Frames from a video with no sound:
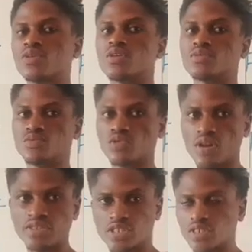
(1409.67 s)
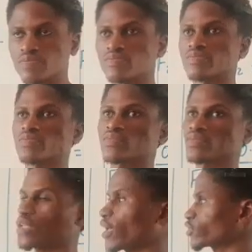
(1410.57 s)
knowledge
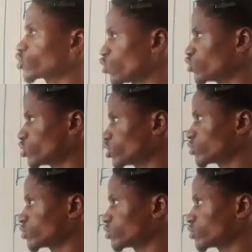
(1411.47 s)
and such.